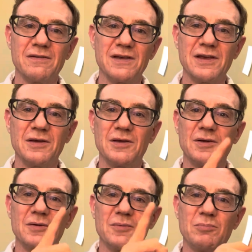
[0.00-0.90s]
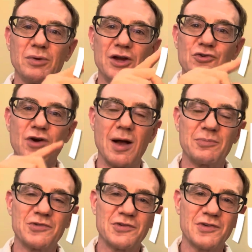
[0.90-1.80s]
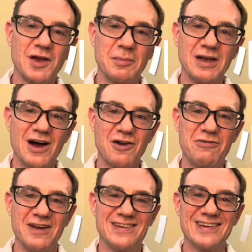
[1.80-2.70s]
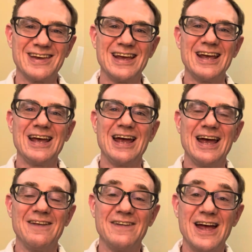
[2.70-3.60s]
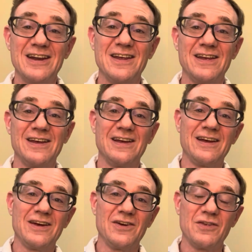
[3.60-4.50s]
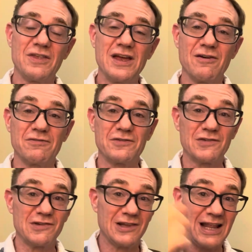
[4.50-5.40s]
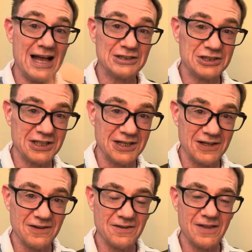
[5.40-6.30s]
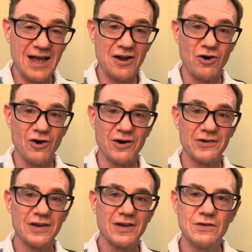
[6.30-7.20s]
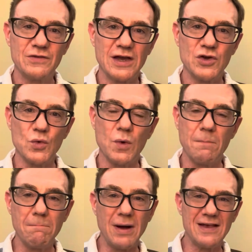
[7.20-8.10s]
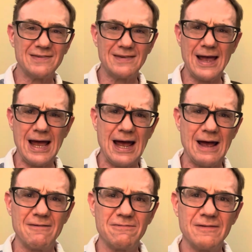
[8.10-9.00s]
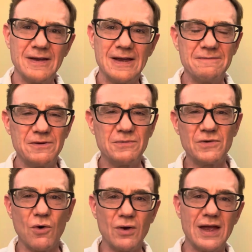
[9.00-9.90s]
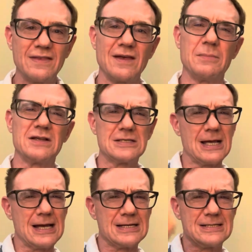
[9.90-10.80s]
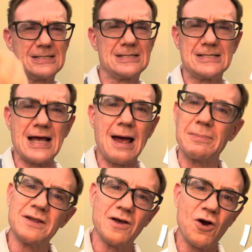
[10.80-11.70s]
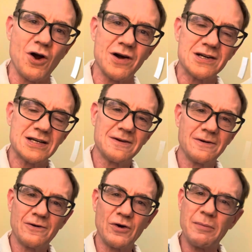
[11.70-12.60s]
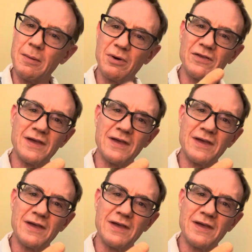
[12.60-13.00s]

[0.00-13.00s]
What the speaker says: the blood drops coming out of it. And then think of slashing that heart. Things that you must have. If you don't get them, it's like a stab in the heart. Remember it